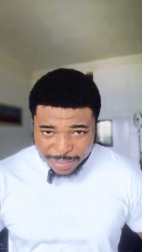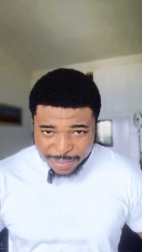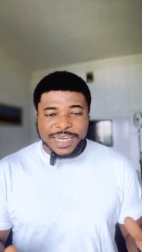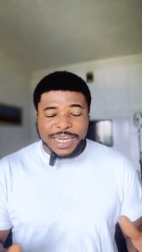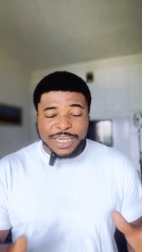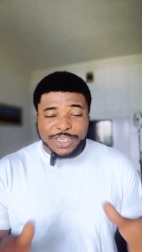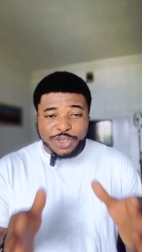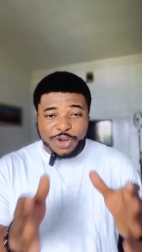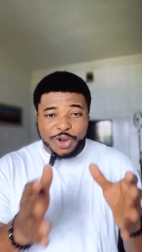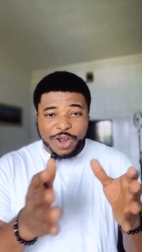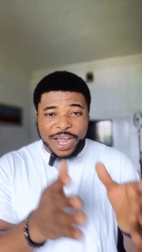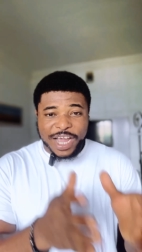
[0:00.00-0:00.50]

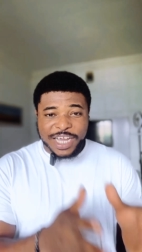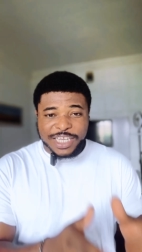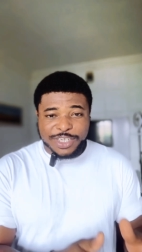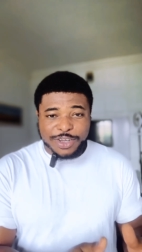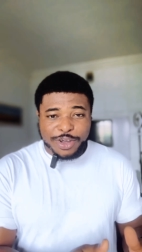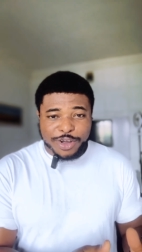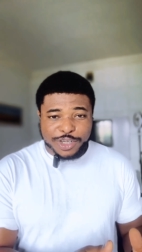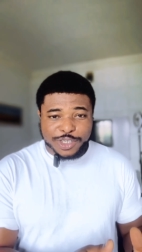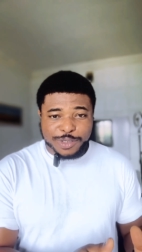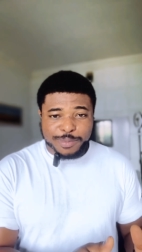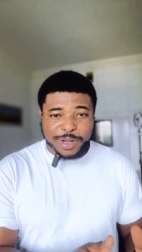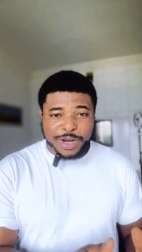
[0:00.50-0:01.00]
That your
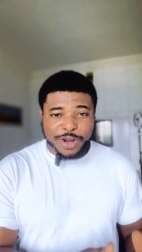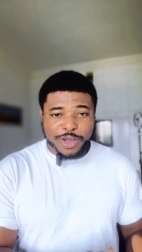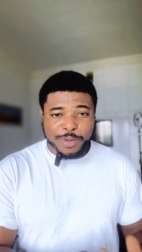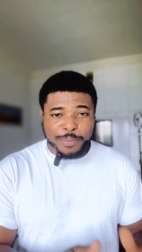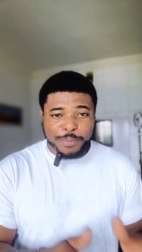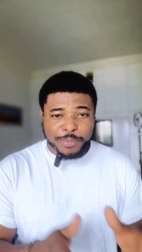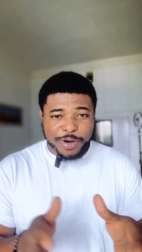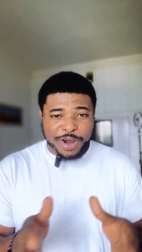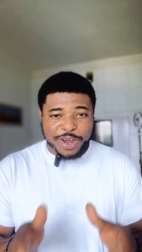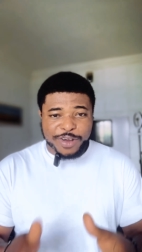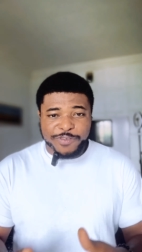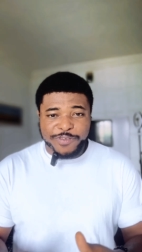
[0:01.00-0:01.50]
ex-husband or your
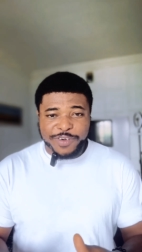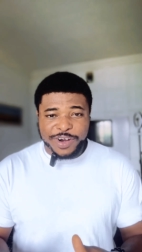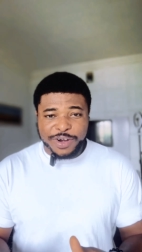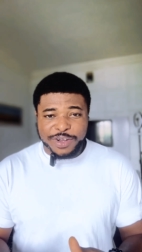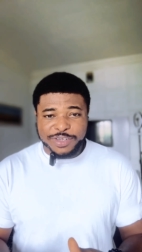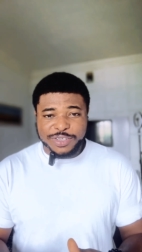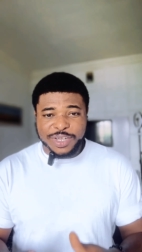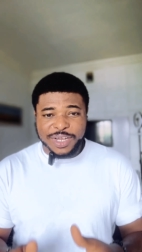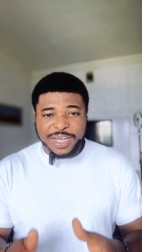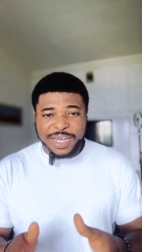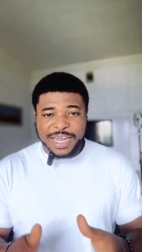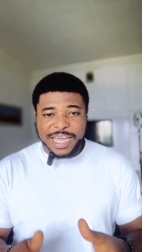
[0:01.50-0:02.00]
boyfriend
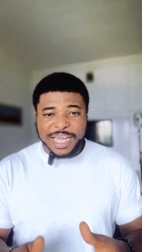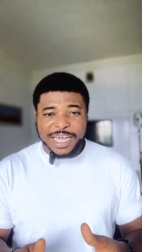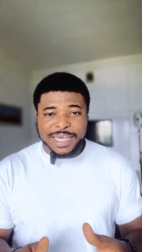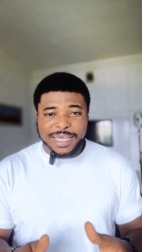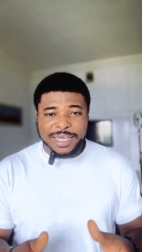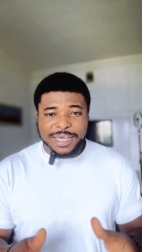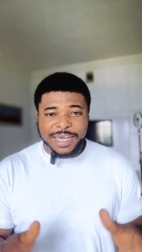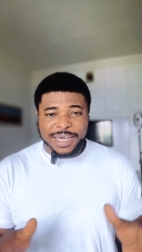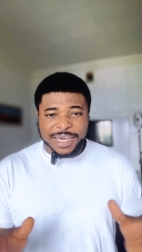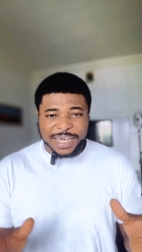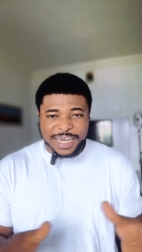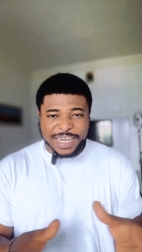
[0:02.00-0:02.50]
doesn't
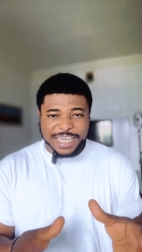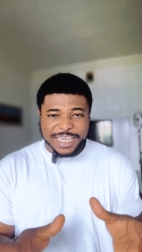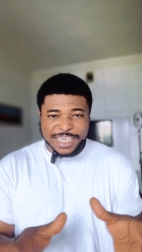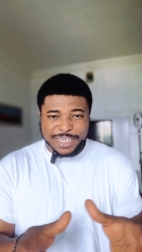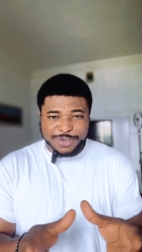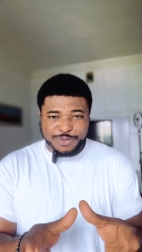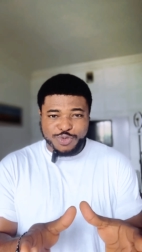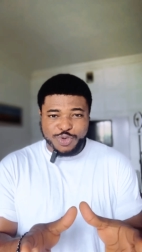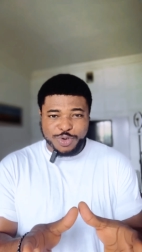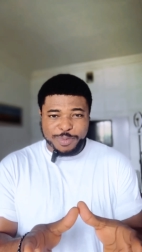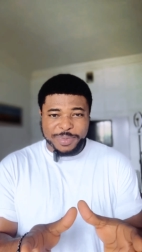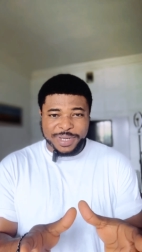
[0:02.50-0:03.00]
like clingy
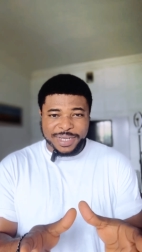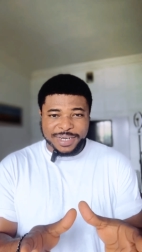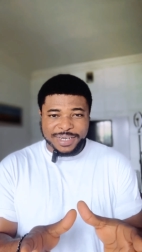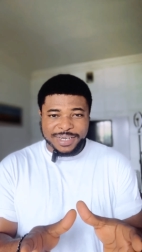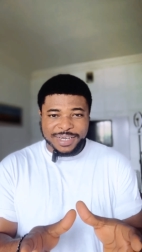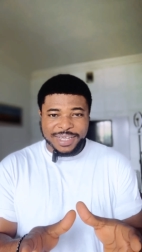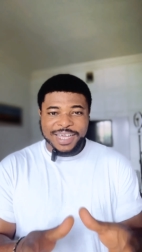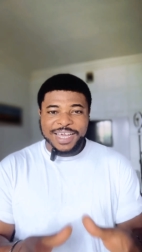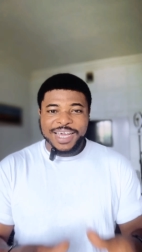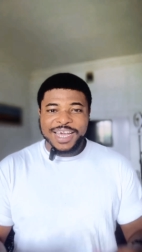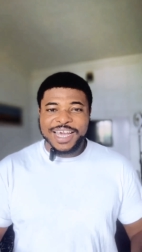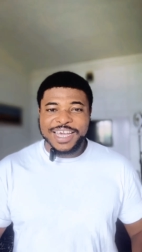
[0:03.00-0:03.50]

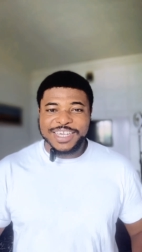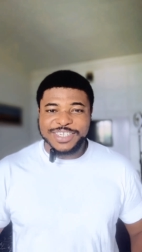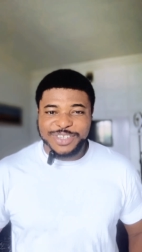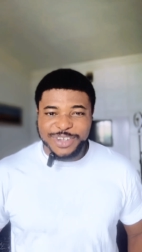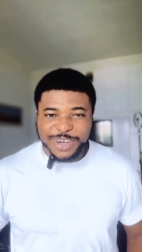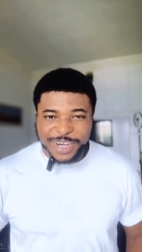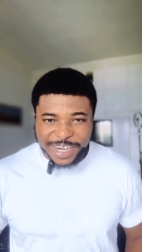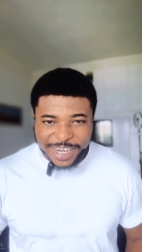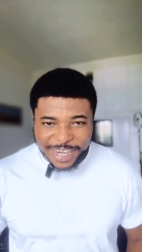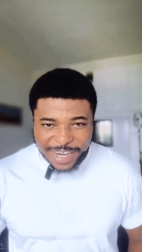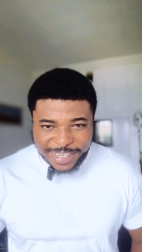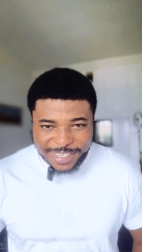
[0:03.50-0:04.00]
women, he is not
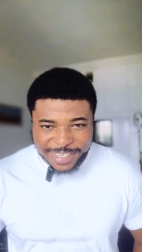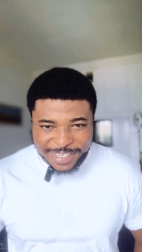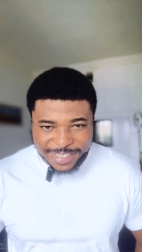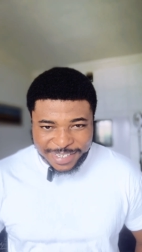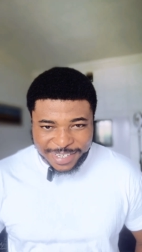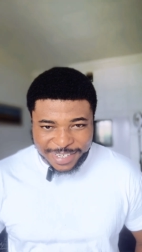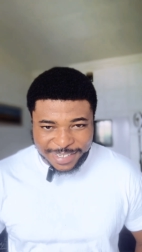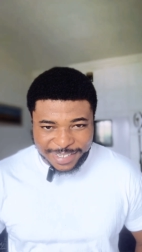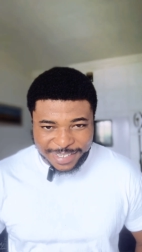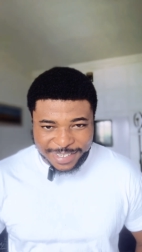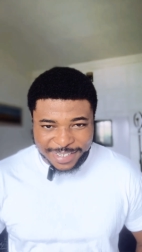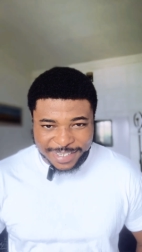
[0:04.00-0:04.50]
a
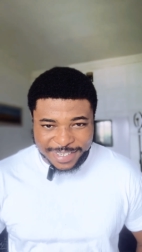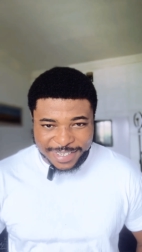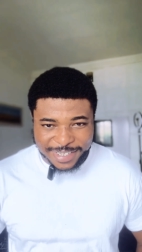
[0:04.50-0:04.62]
narcissist.